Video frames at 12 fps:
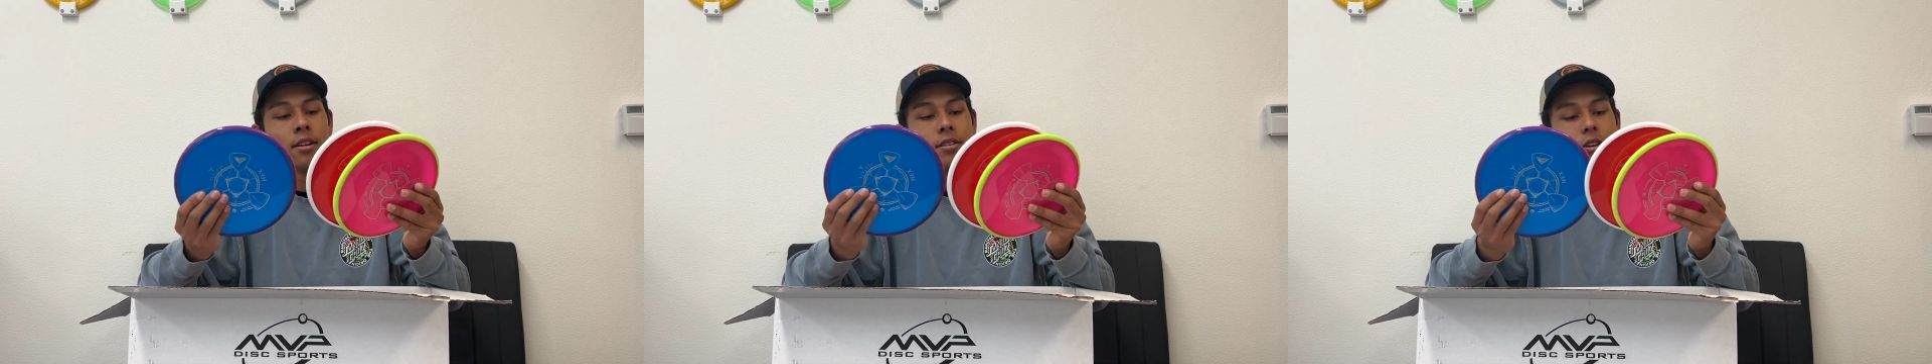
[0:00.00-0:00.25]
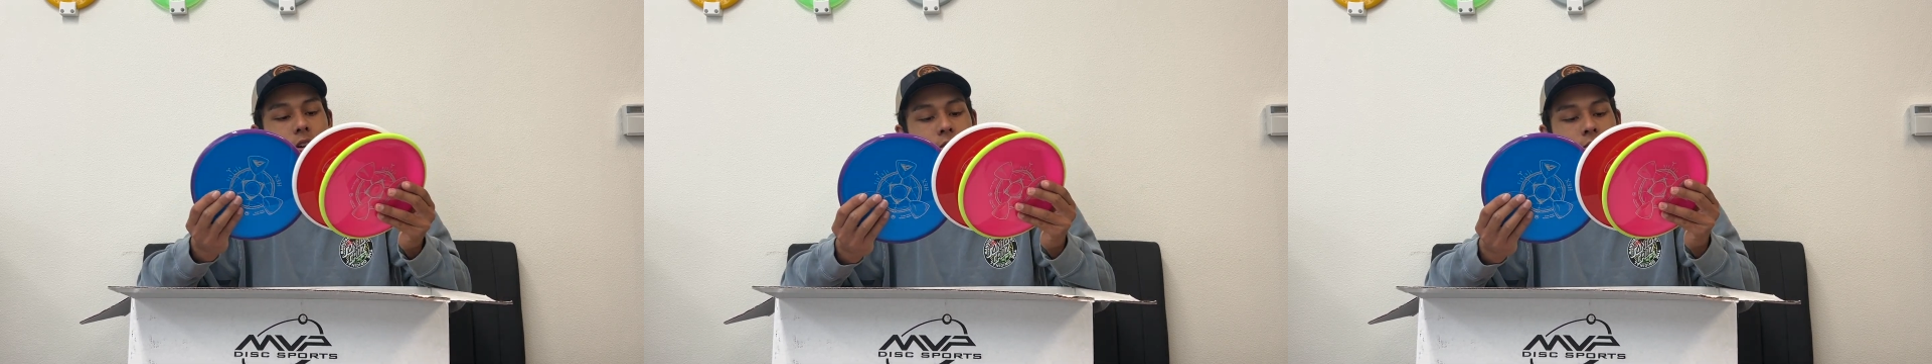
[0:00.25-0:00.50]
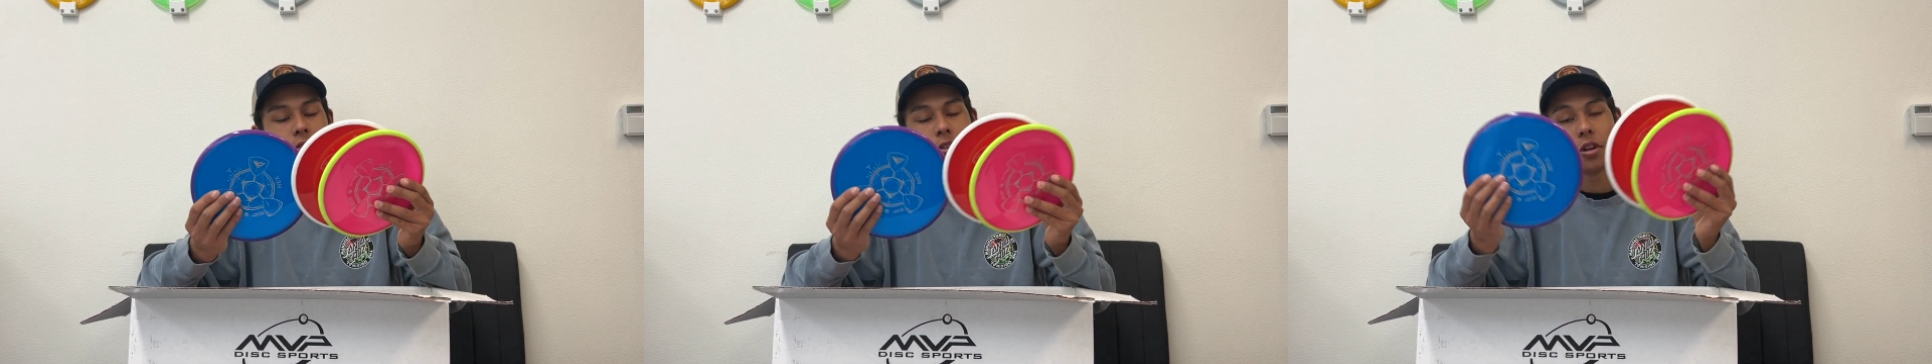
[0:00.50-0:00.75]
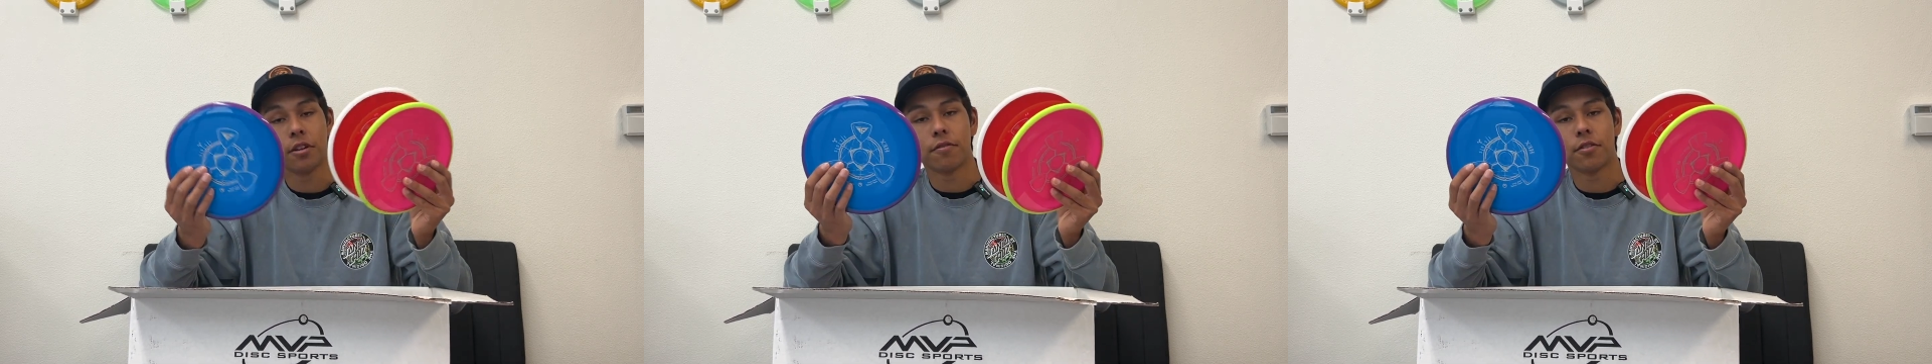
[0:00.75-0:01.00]
So if you're
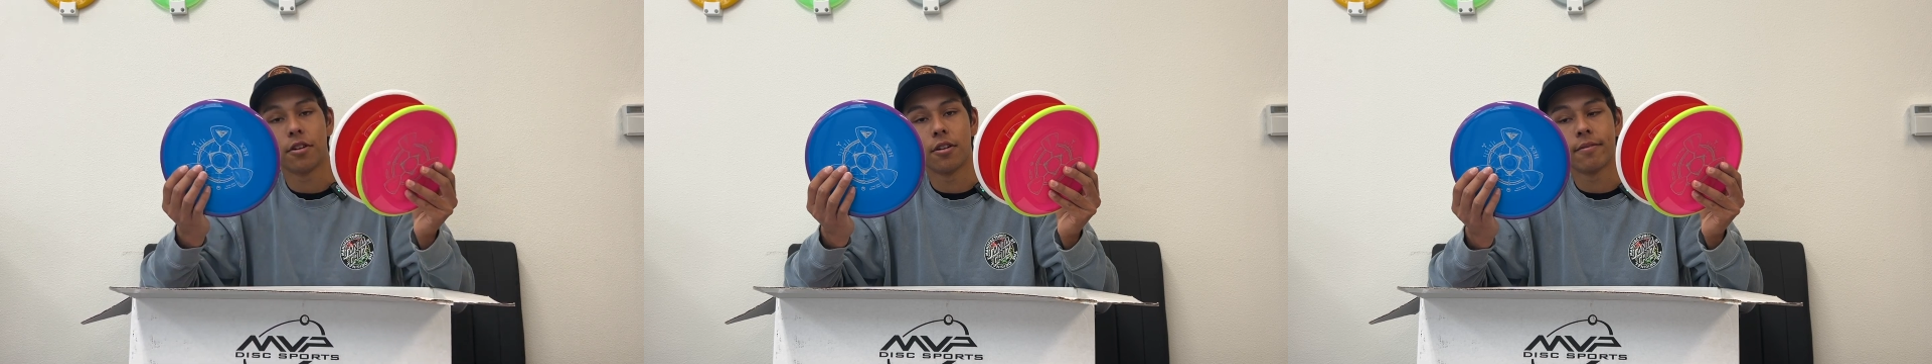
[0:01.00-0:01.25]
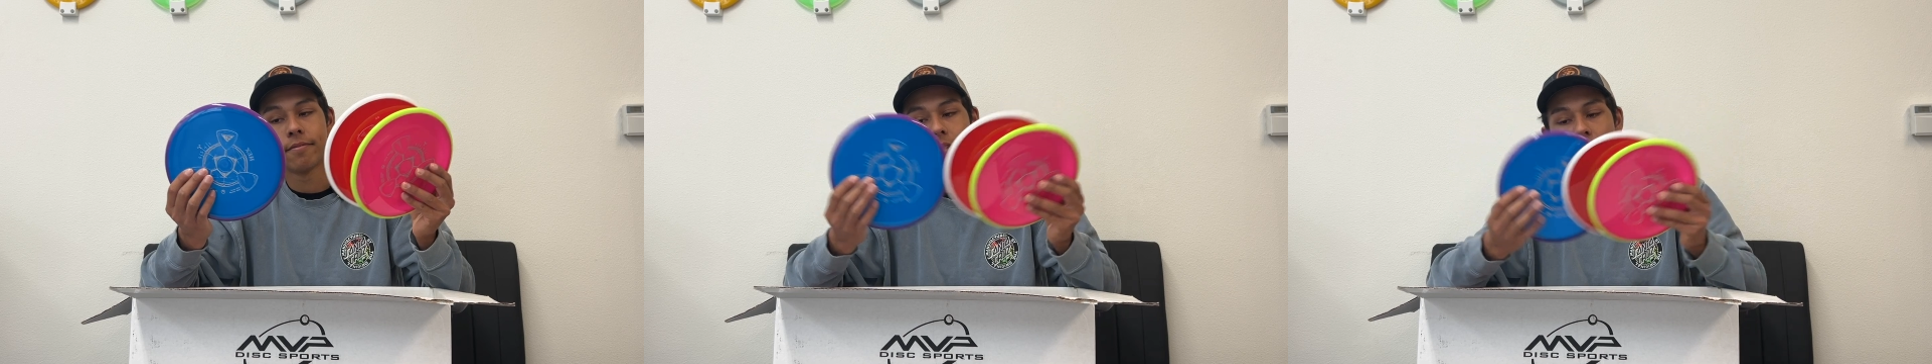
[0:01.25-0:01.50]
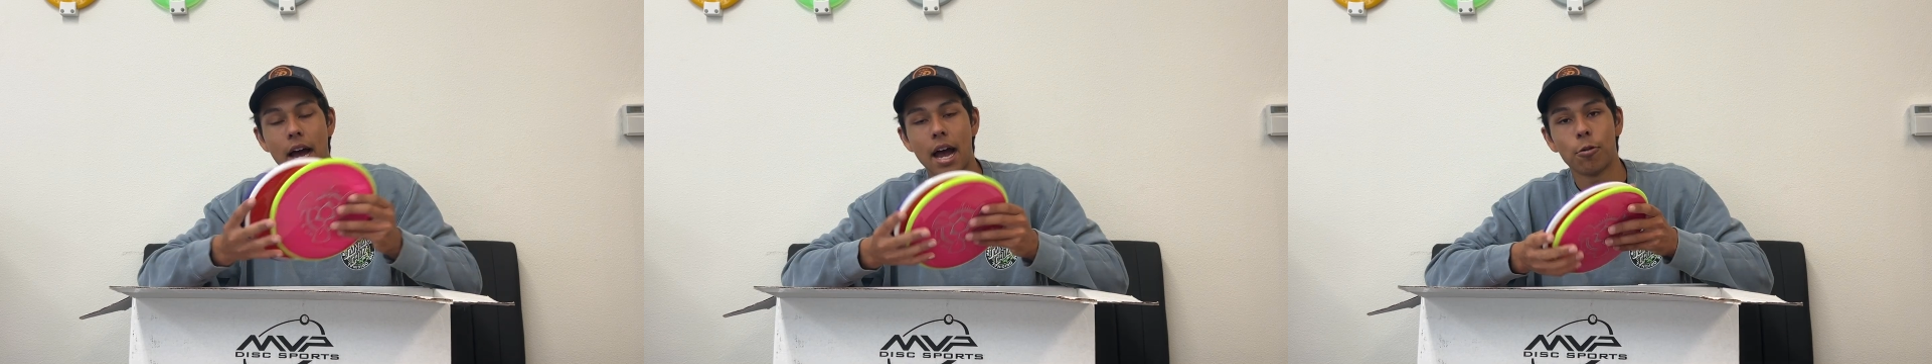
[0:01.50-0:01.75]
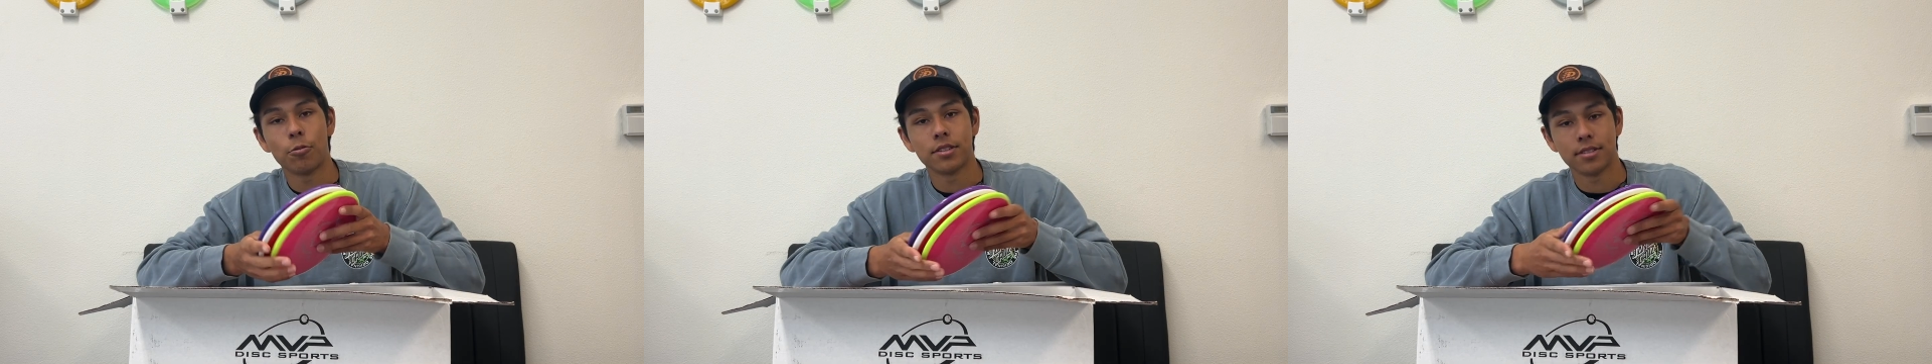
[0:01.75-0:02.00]
looking for a
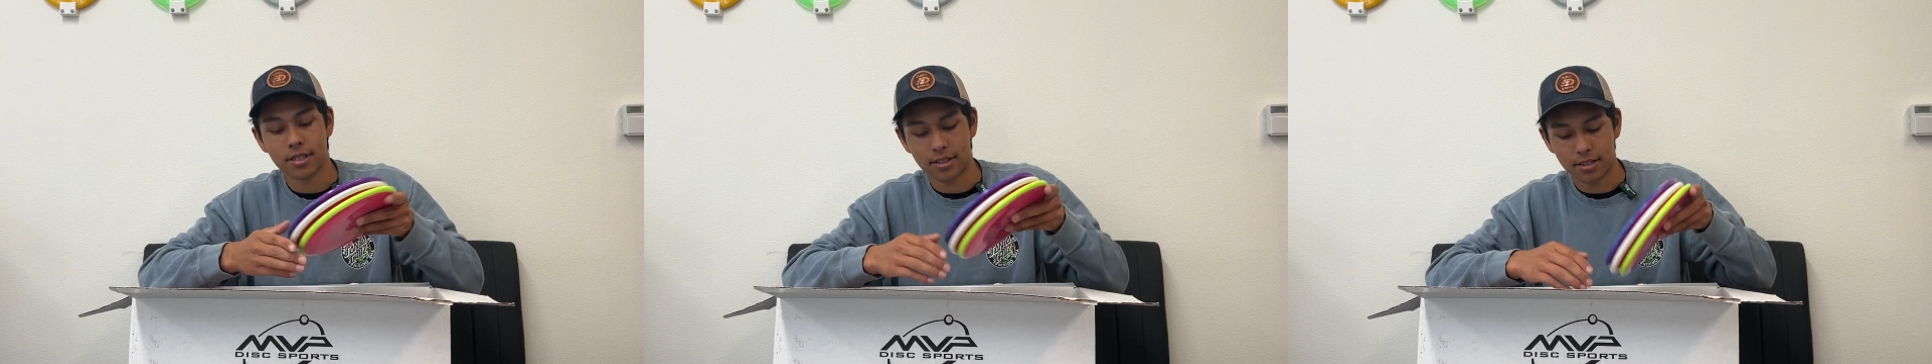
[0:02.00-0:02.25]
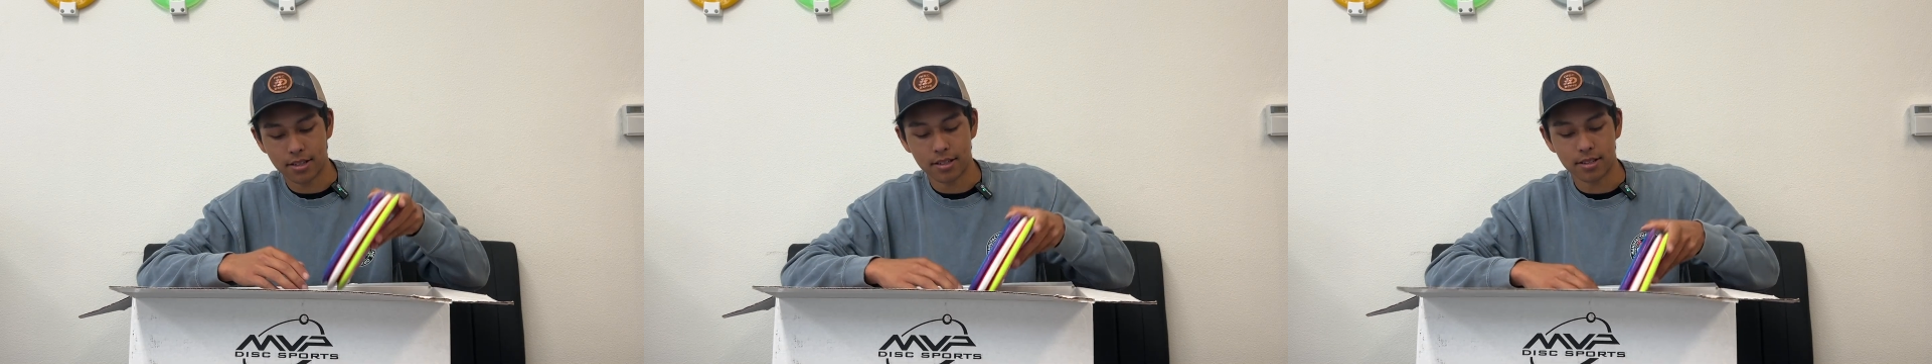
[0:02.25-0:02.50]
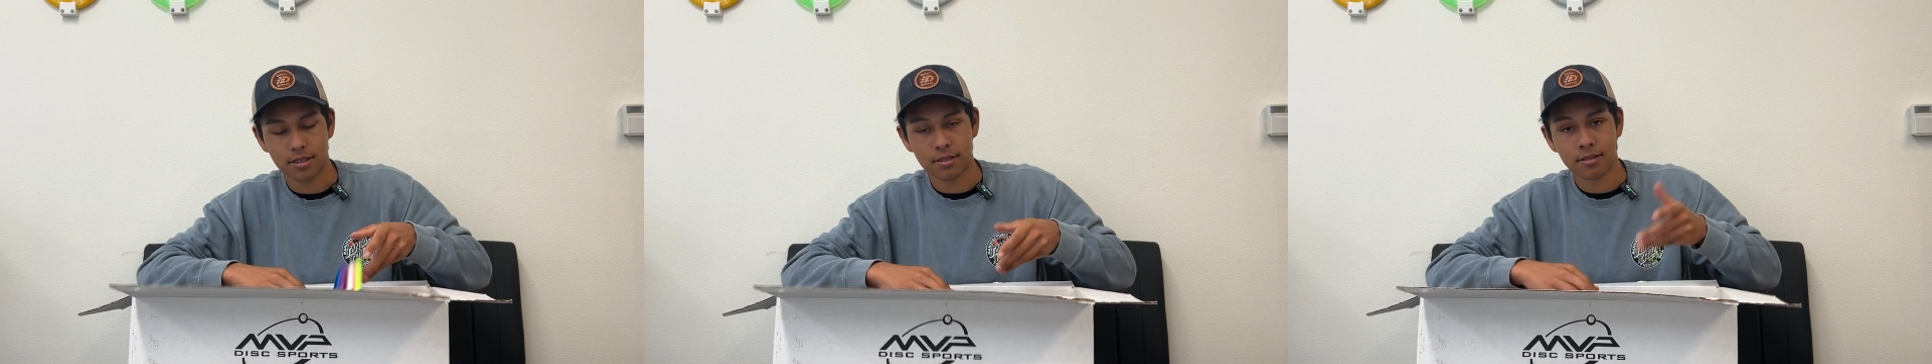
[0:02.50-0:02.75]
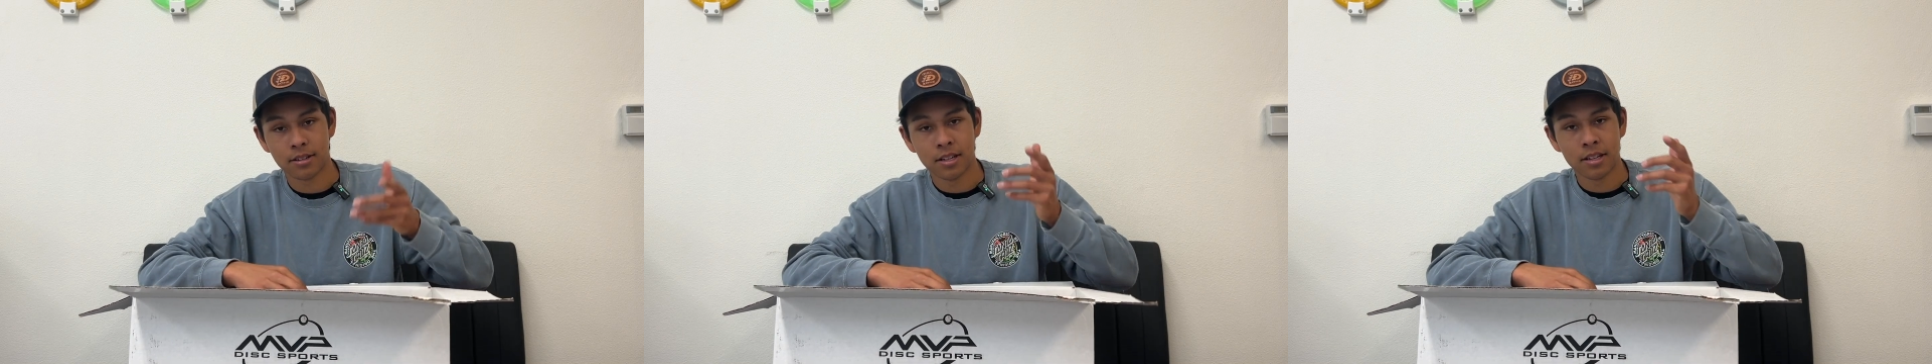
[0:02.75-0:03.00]
high 160s